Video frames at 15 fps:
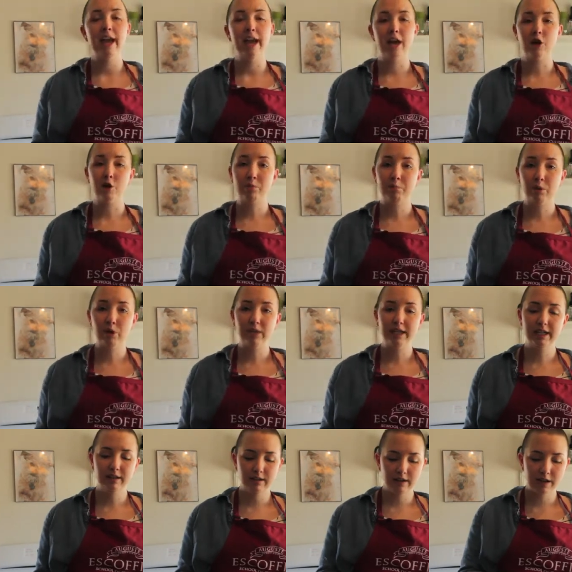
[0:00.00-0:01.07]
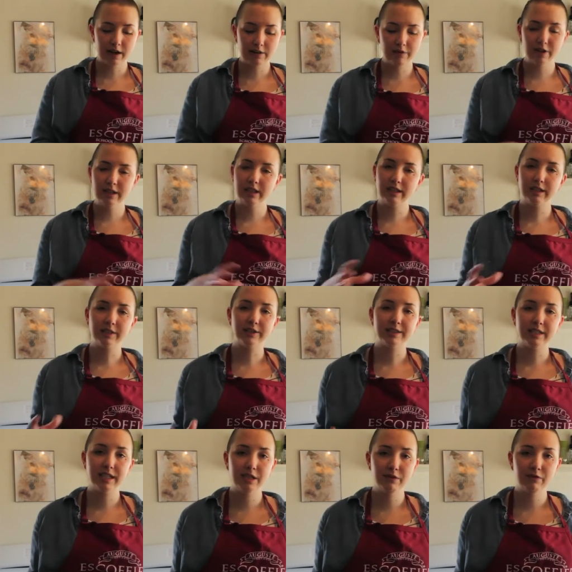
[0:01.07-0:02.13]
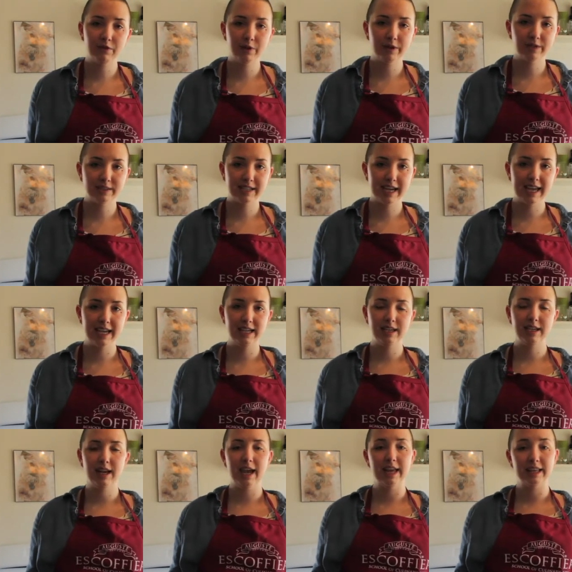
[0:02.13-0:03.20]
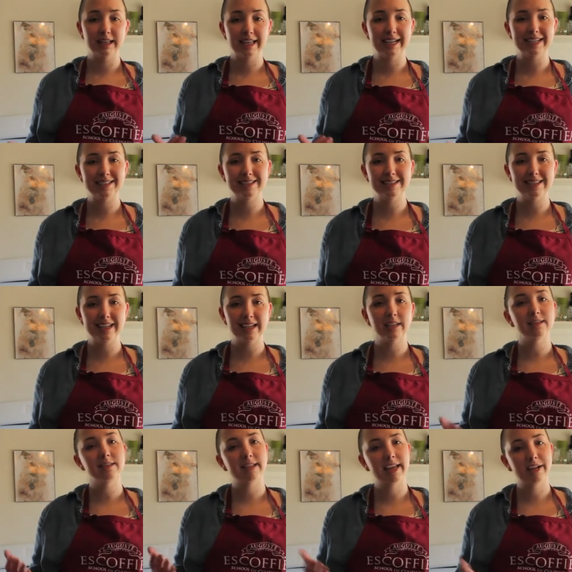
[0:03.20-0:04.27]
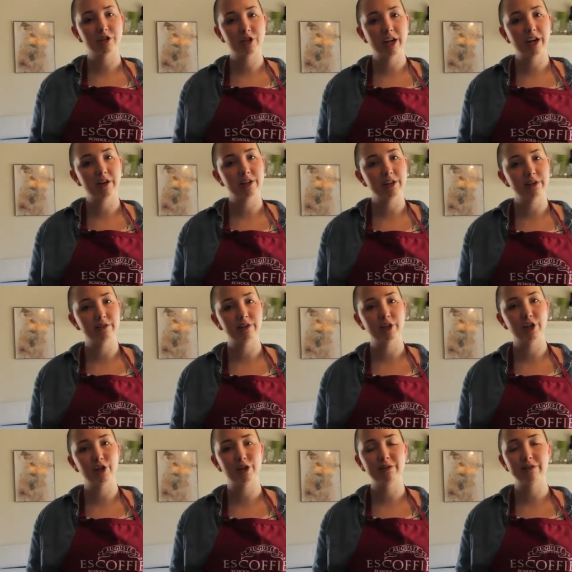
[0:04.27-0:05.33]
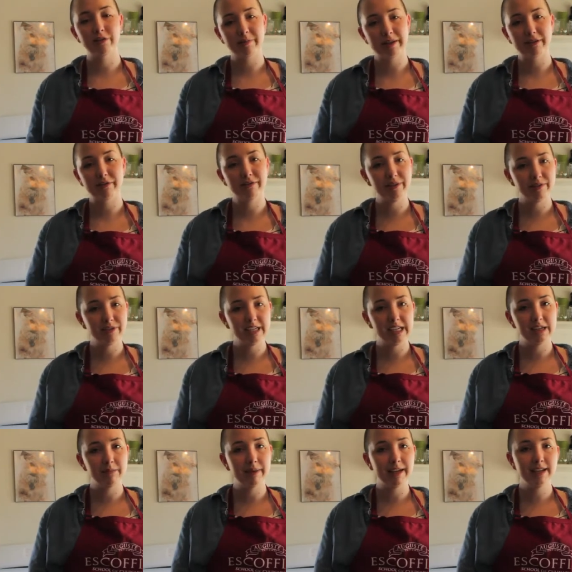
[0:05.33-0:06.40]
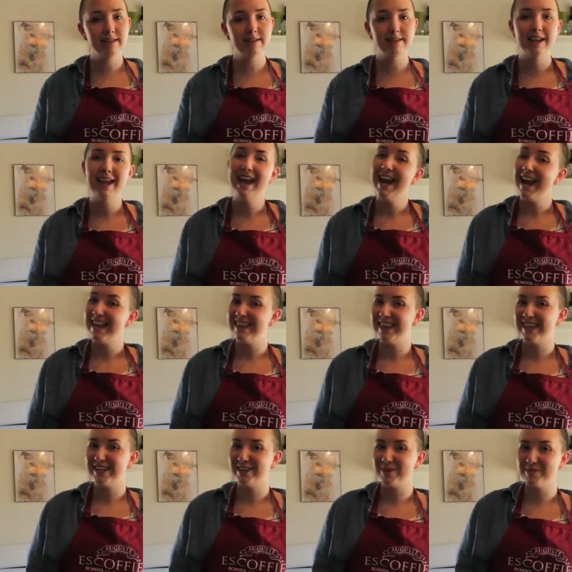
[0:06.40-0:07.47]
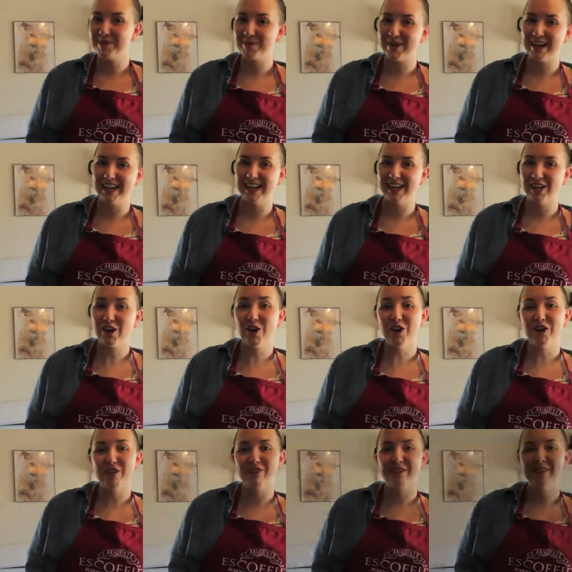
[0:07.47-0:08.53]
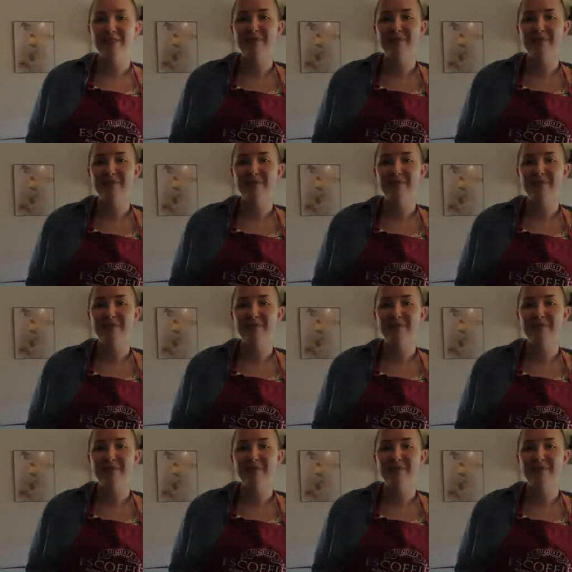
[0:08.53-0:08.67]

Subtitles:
And I'll pull it, cover it in a little tinfoil tent, and let it sit/carry over cook for about 15 minutes, and then it'll be ready to carve.